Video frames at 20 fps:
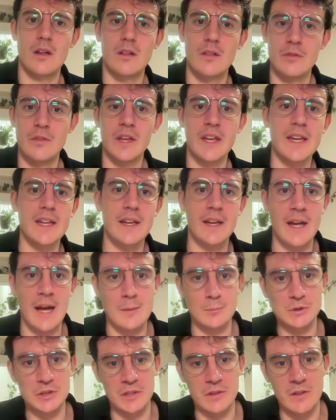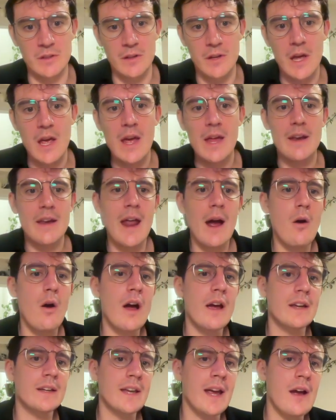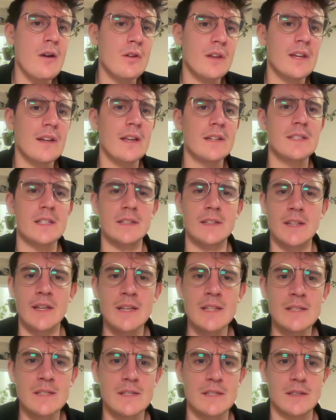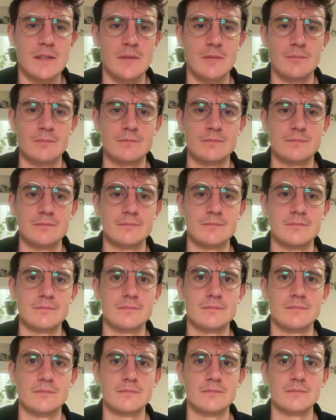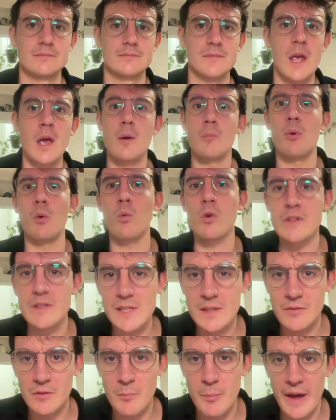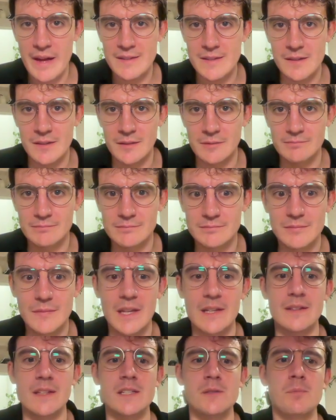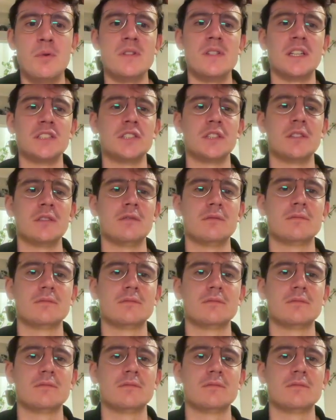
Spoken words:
the king captured. Now I had calculated this, but what's even better in this position